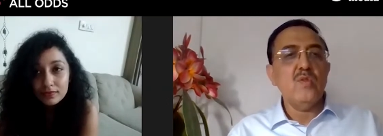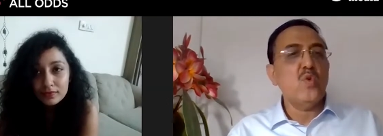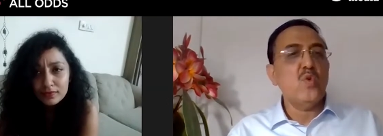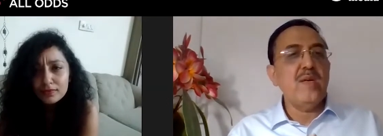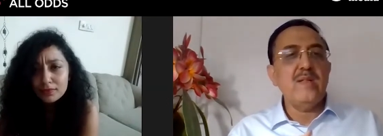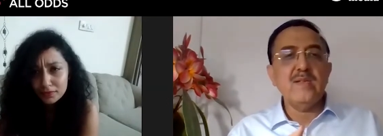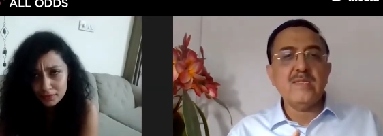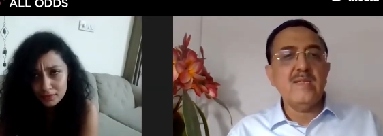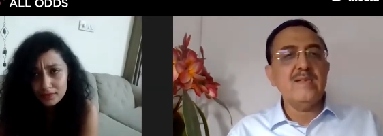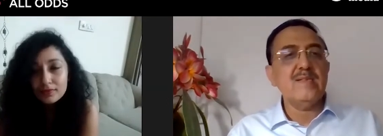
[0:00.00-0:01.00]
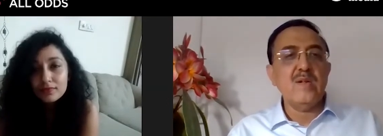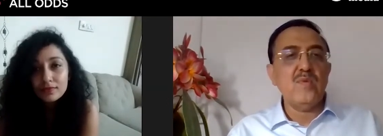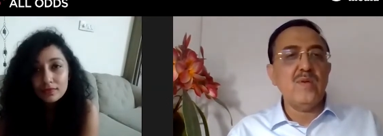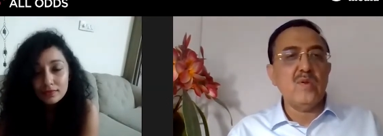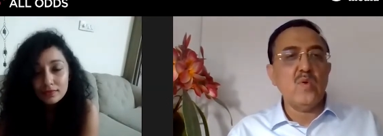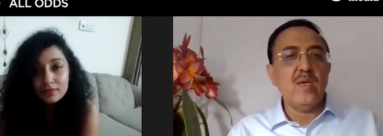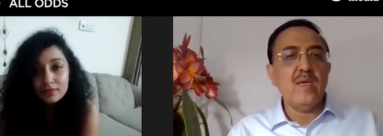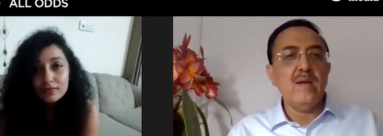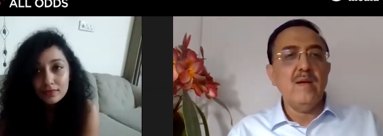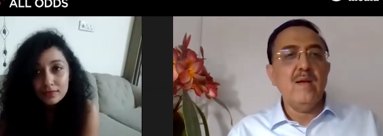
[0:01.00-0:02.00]
Speaker 1: through various things that we are
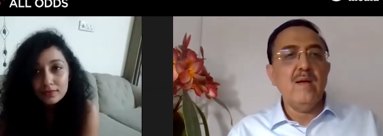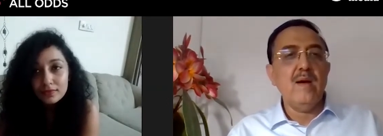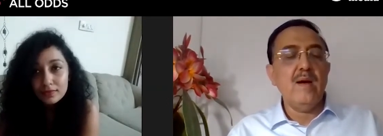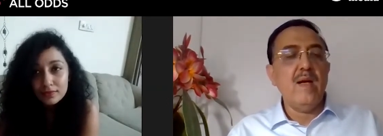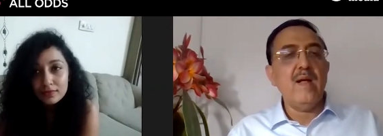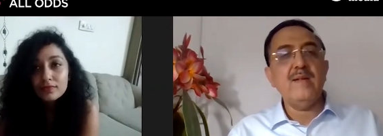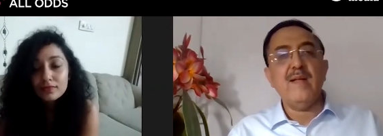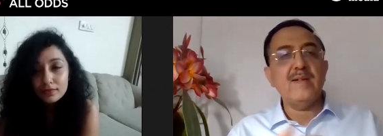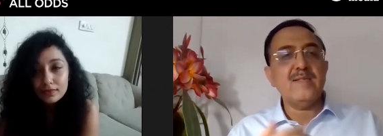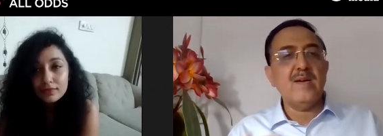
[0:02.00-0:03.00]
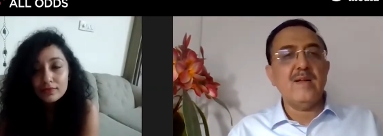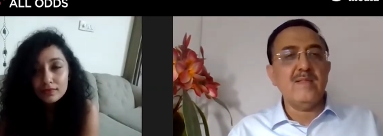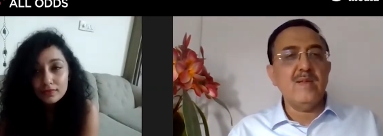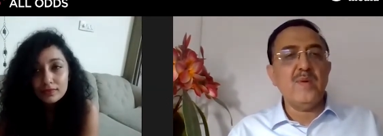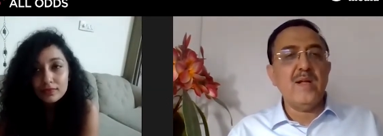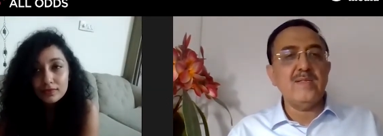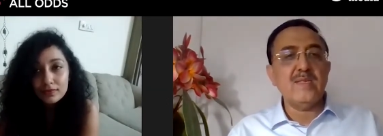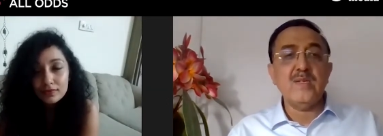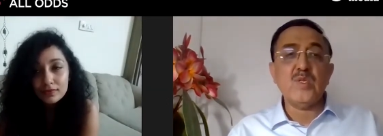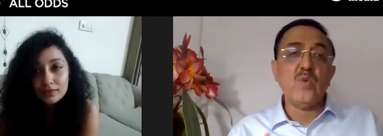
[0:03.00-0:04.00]
doing. Uh, and as our other brand
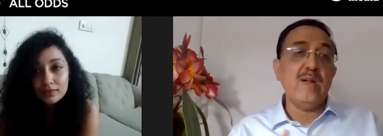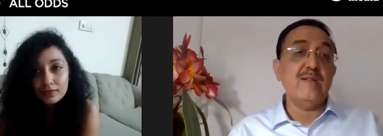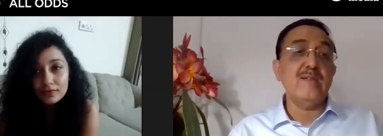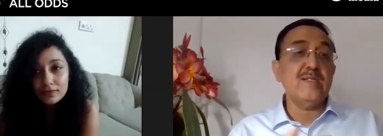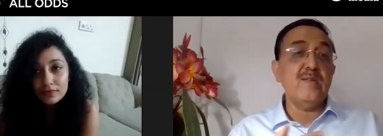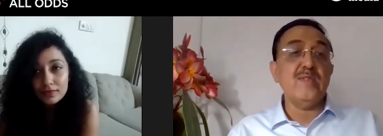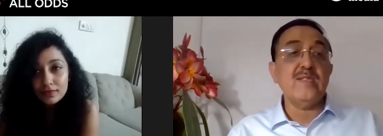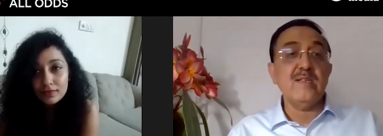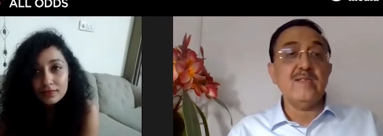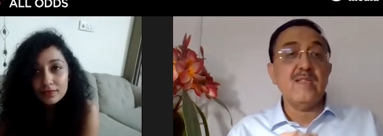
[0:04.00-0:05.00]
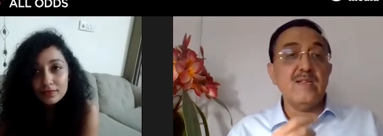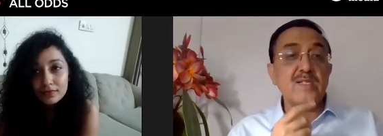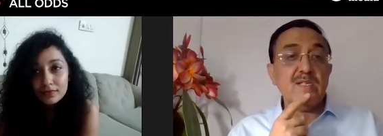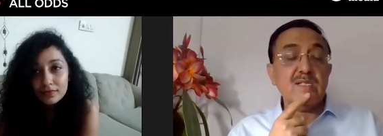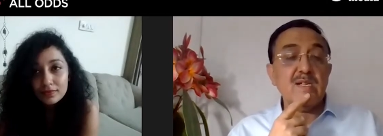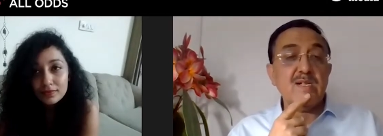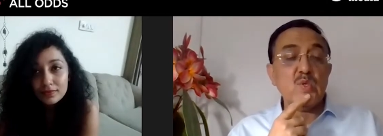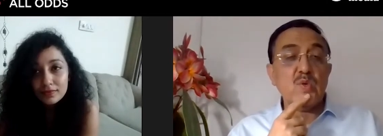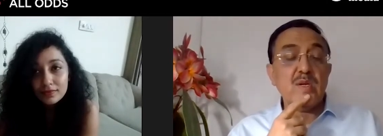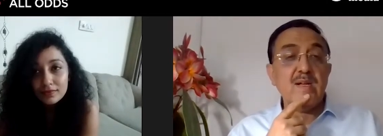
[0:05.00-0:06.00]
says, so while Dish TV says Desh Recharge
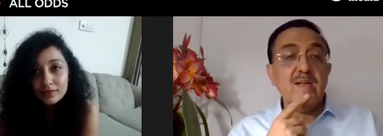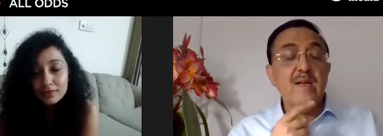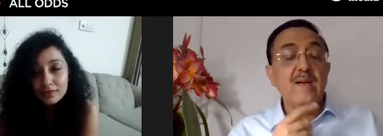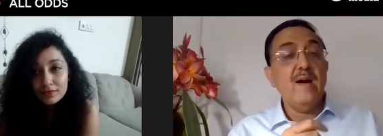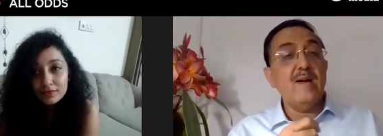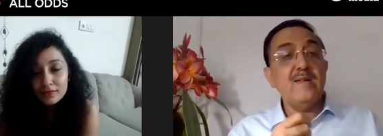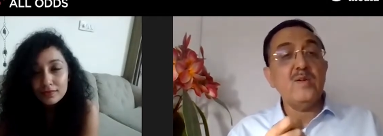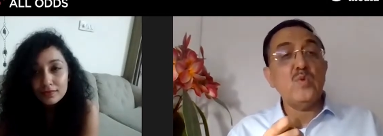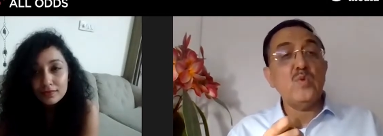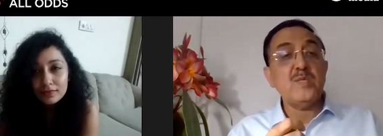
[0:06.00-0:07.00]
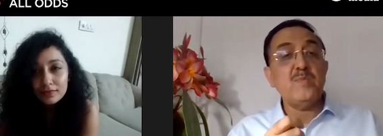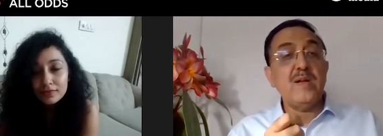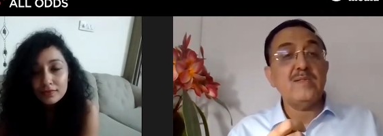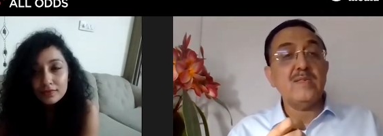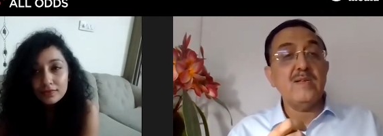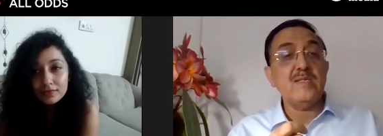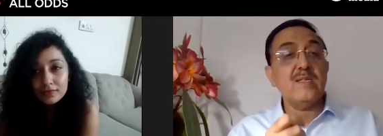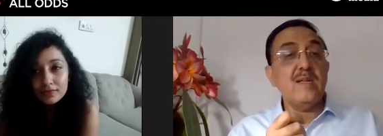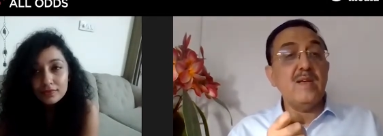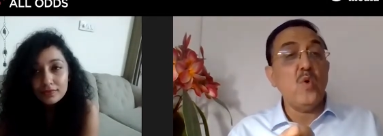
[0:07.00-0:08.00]
Ho our D2H brand says
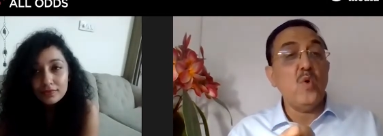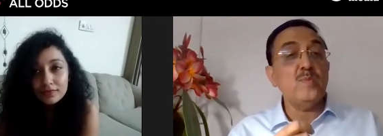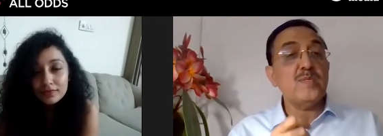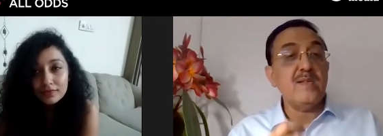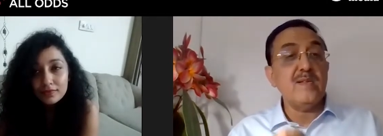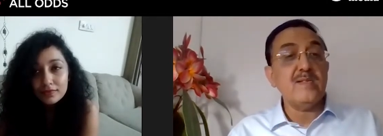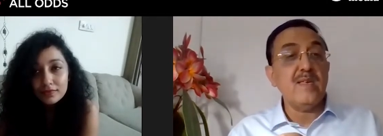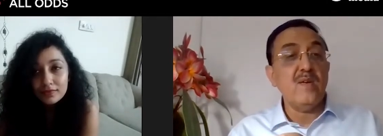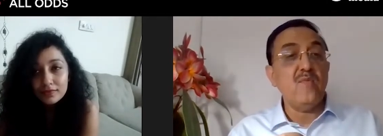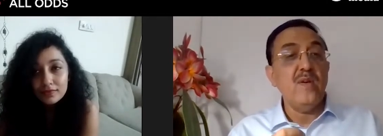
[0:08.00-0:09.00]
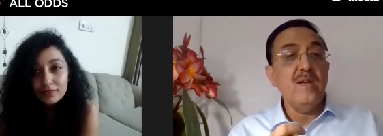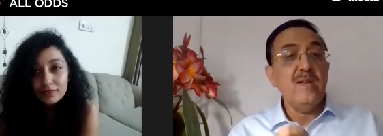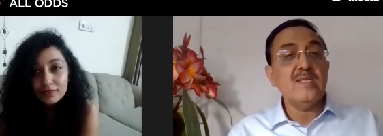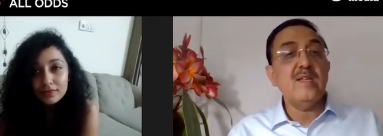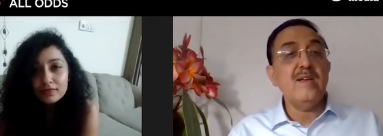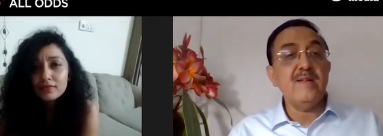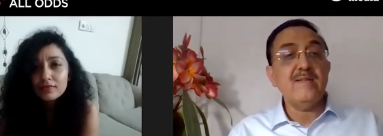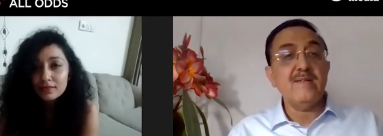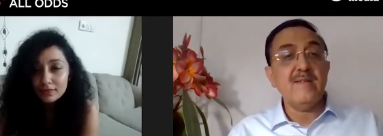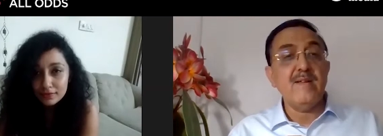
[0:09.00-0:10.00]
stay home, stay safe, stay
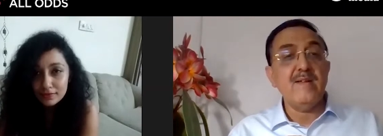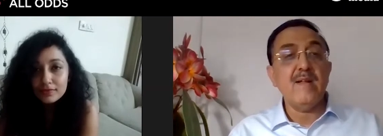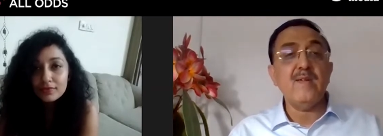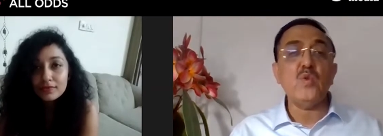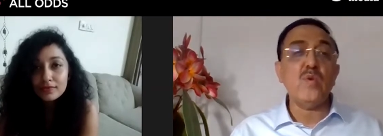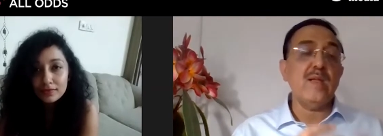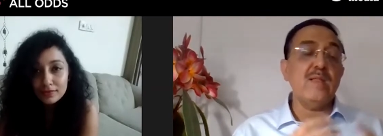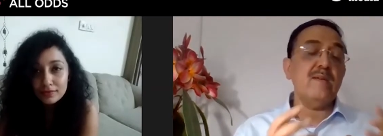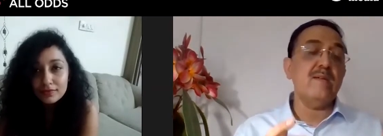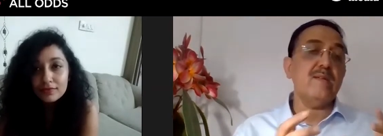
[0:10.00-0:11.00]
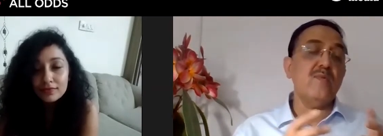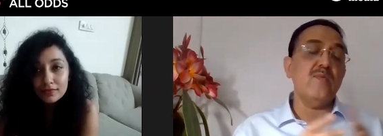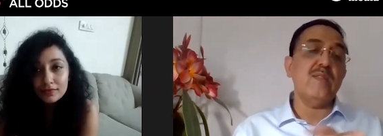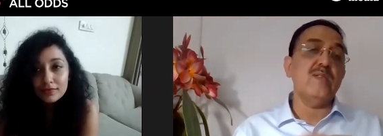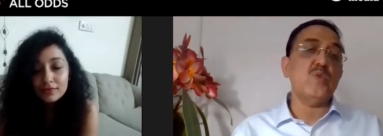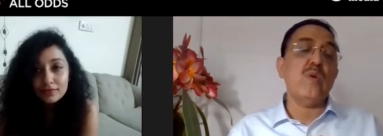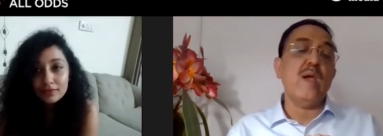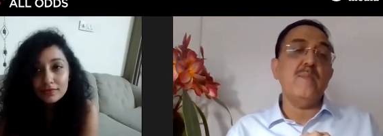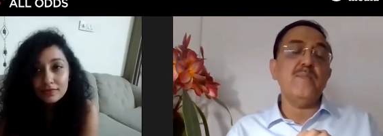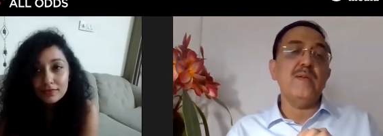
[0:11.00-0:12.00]
entertained. And together with these two
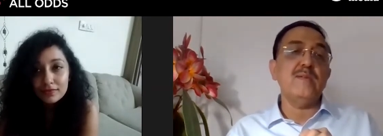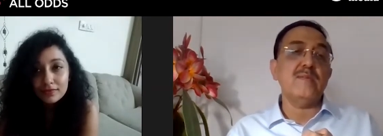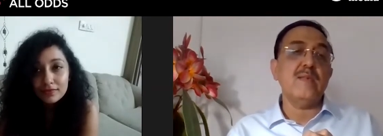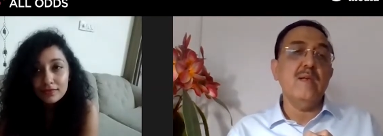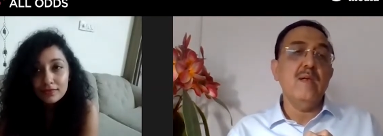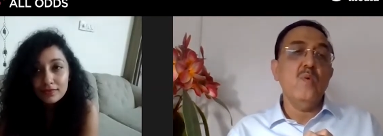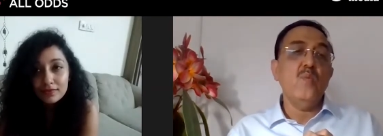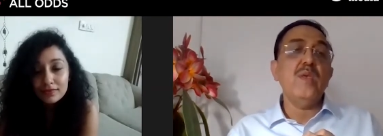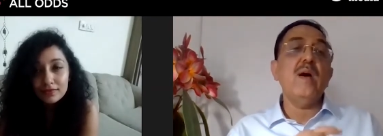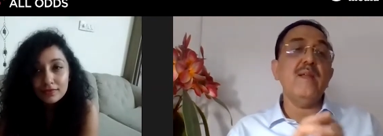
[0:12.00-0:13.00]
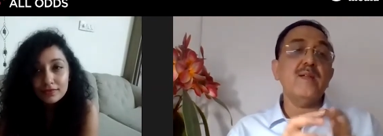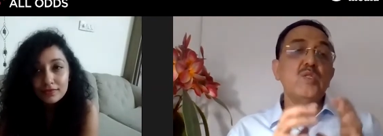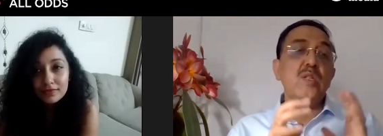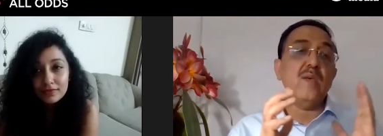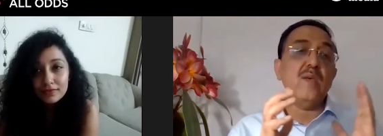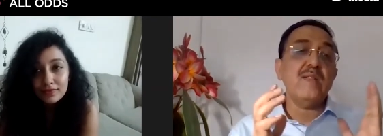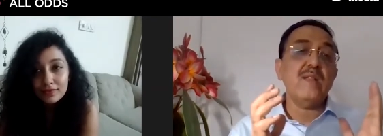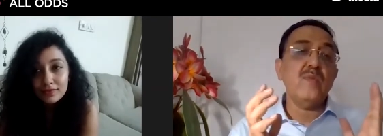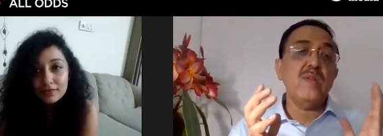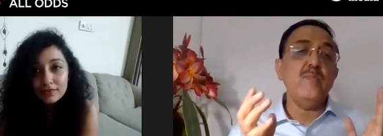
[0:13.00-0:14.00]
campaigns, we are actually giving
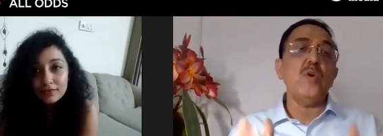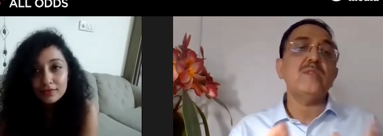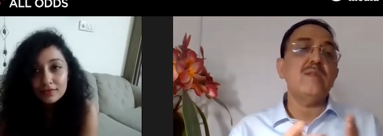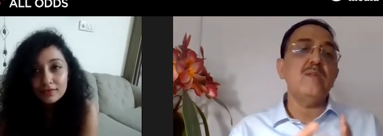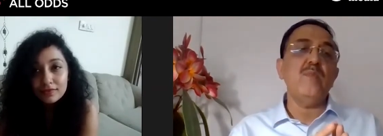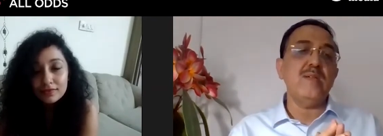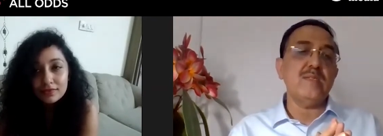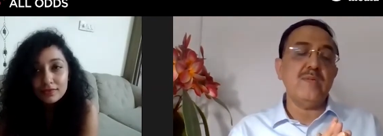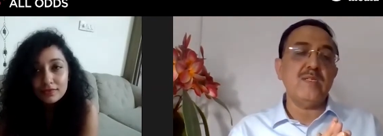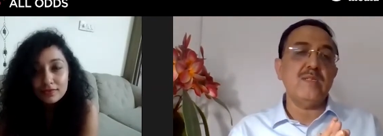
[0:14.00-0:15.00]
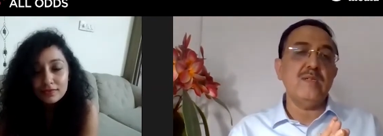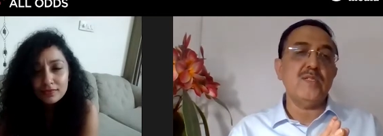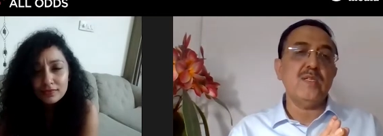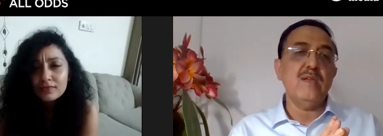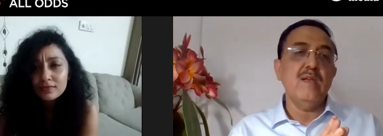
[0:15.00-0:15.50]
that very positive message